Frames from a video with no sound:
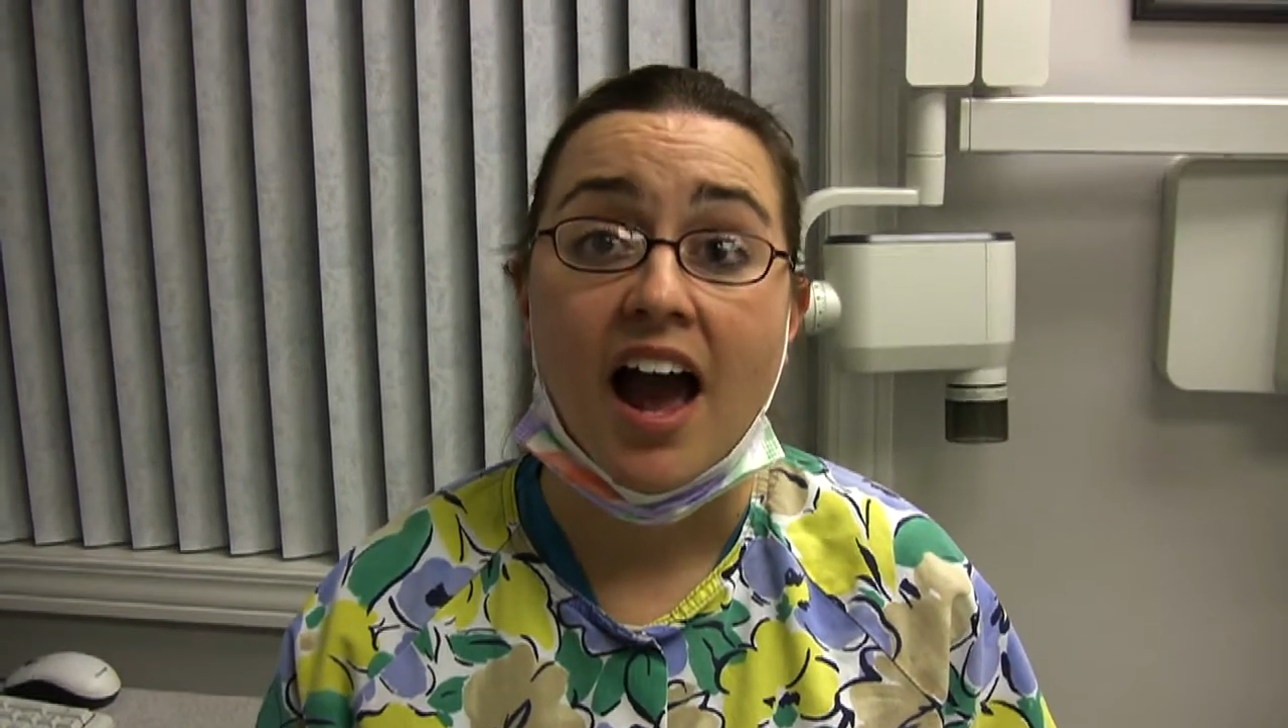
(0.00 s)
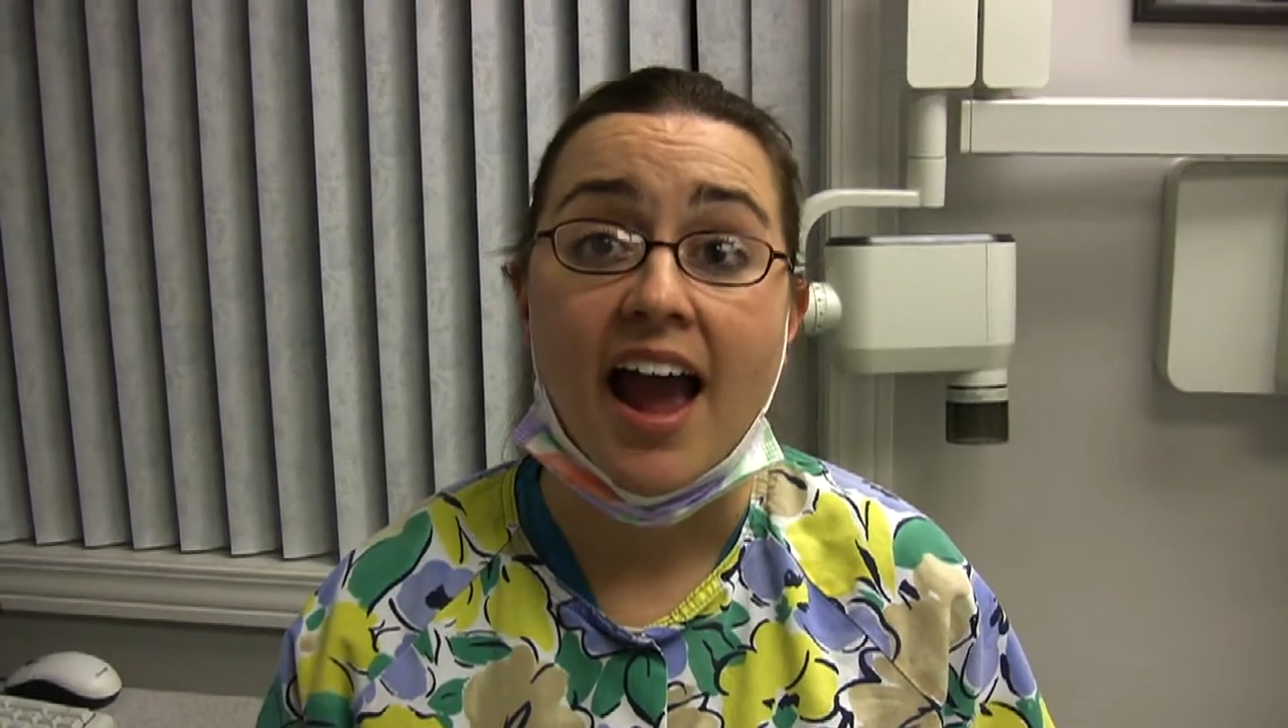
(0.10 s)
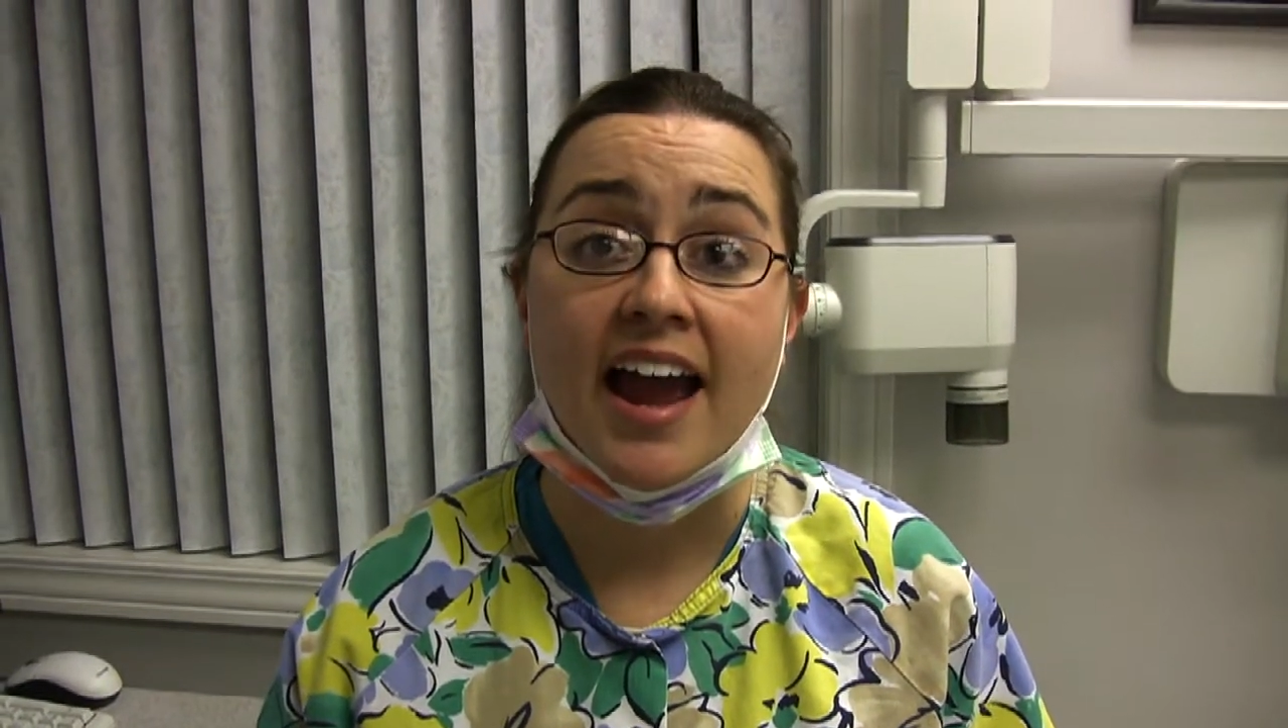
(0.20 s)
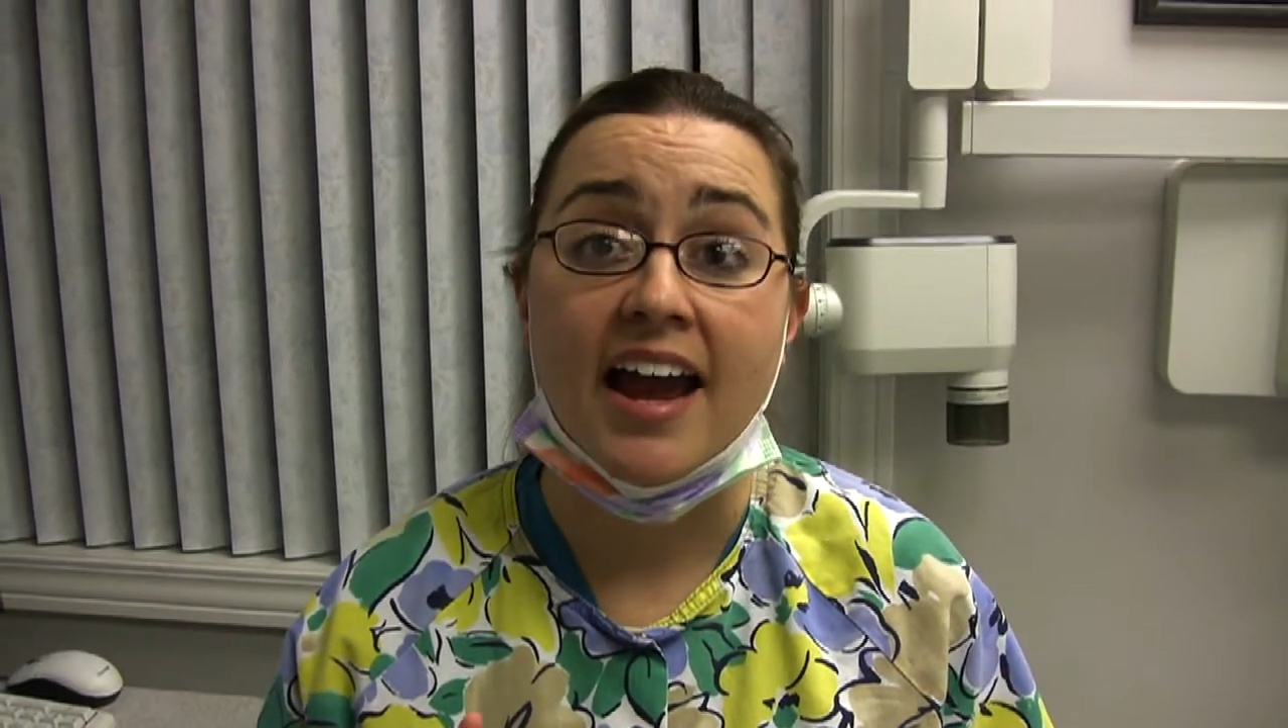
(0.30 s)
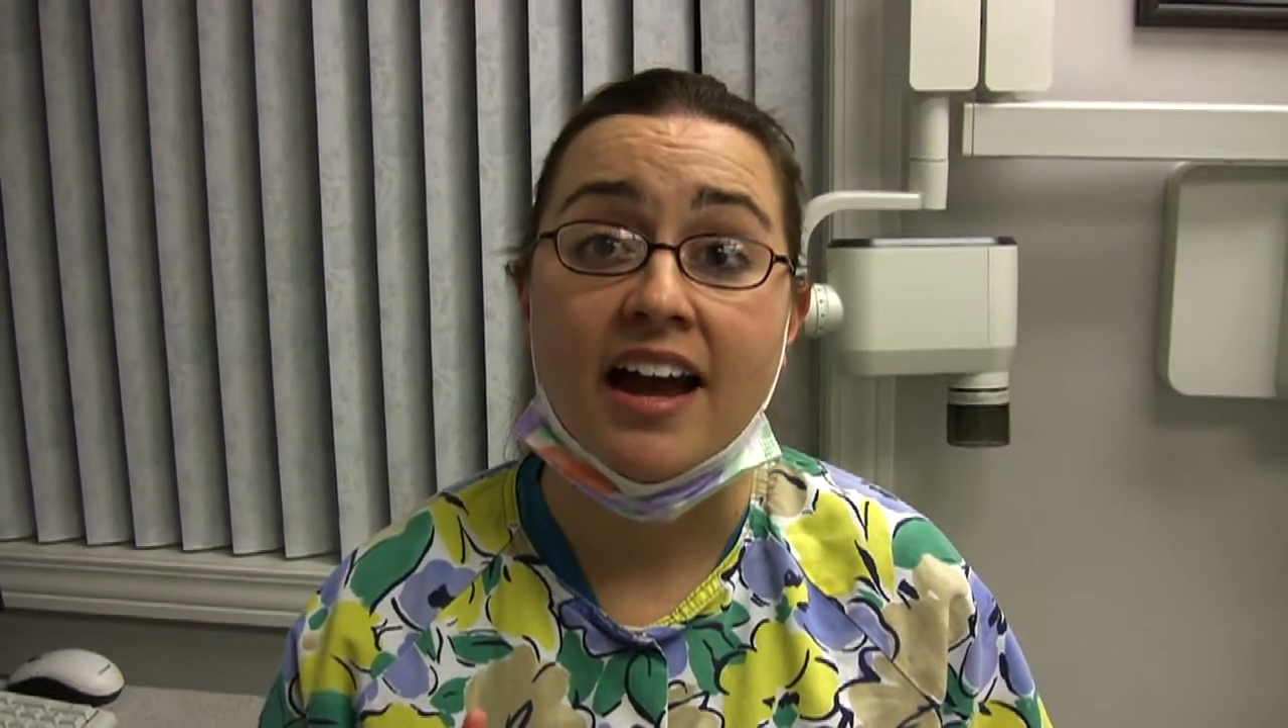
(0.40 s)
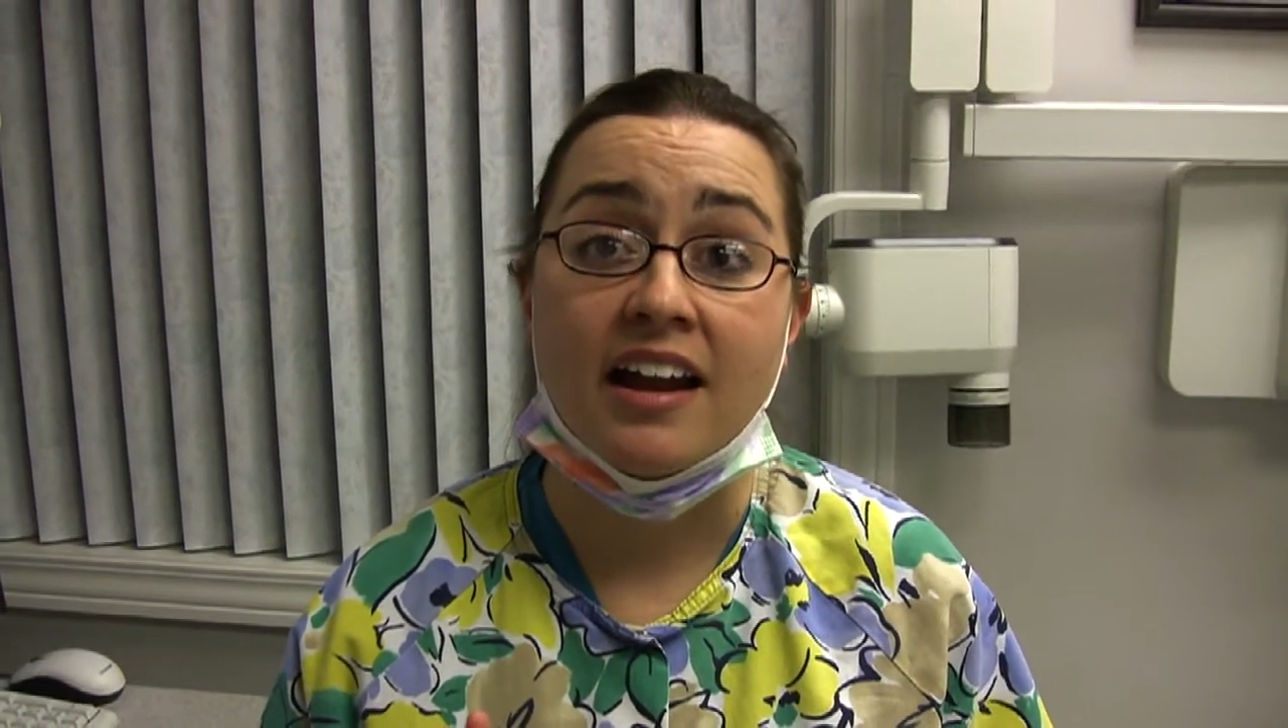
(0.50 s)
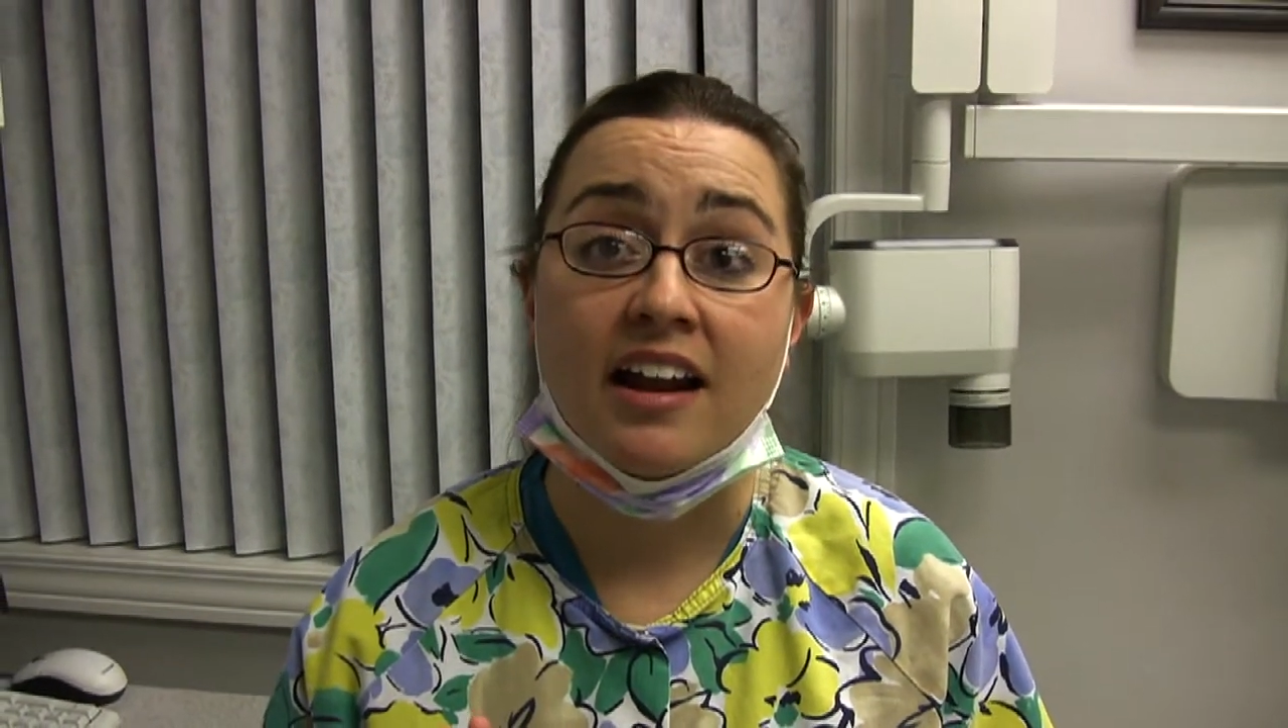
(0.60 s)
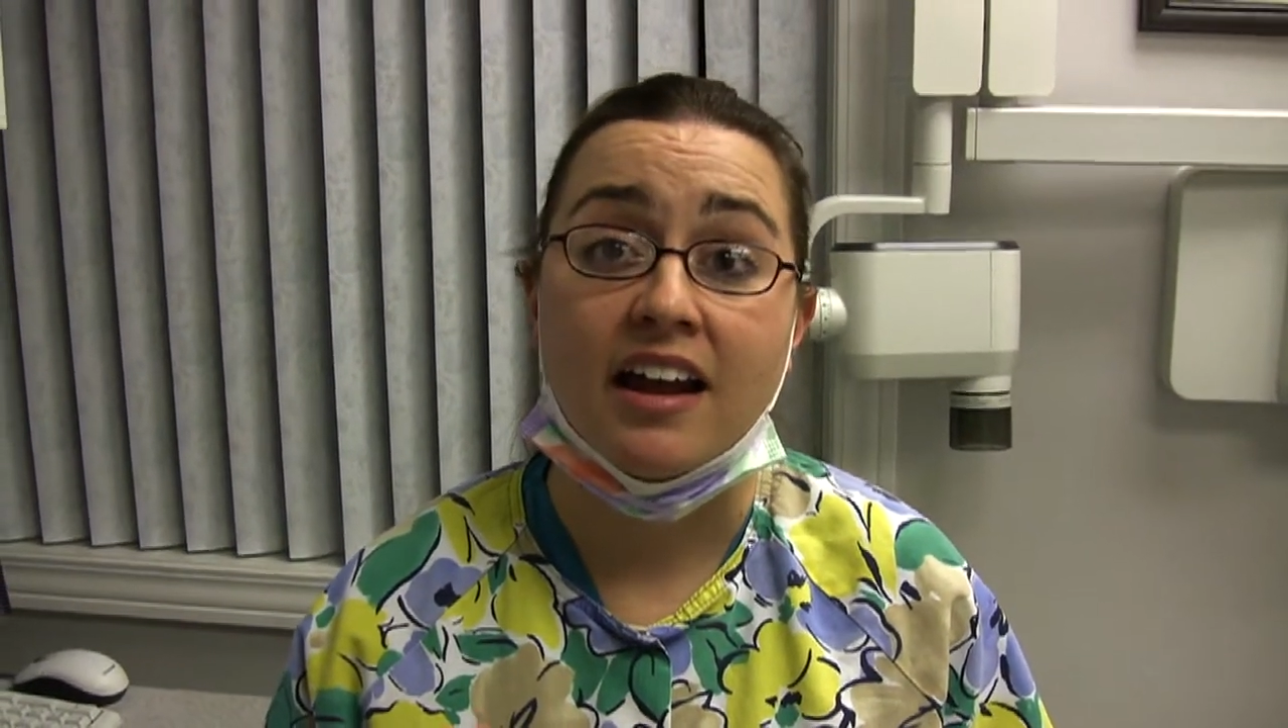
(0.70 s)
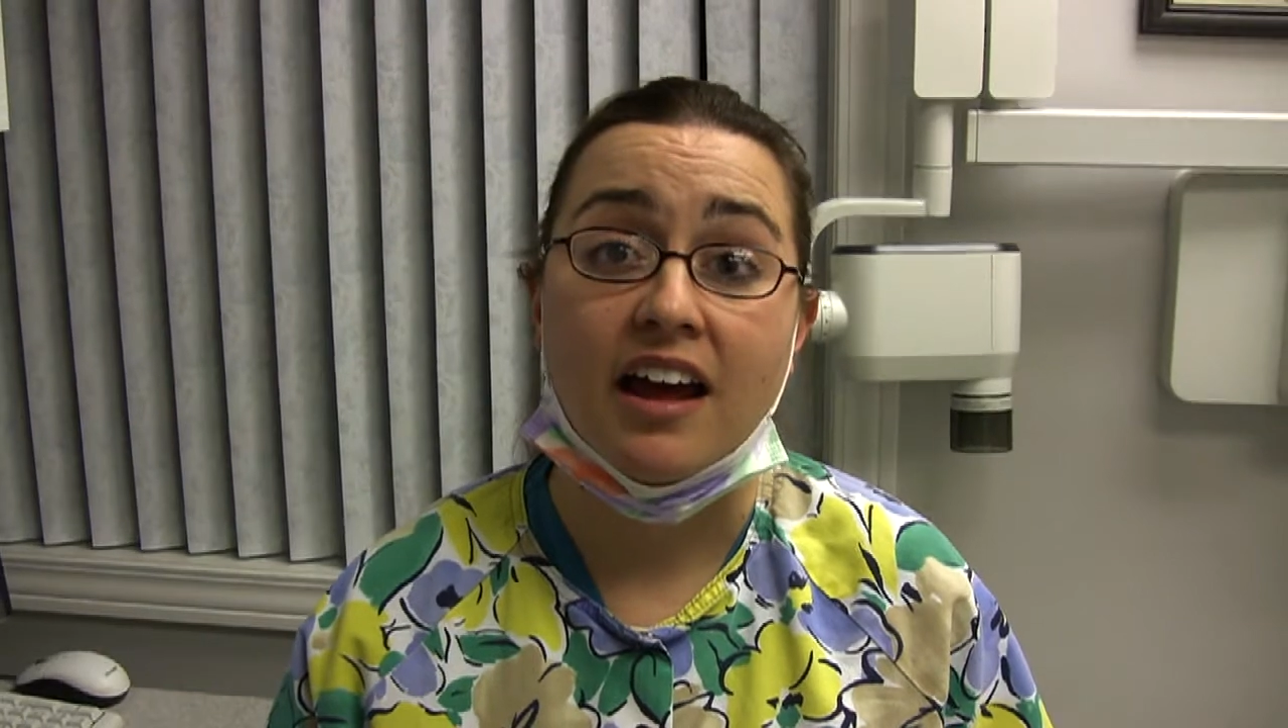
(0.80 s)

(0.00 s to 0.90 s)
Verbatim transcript: and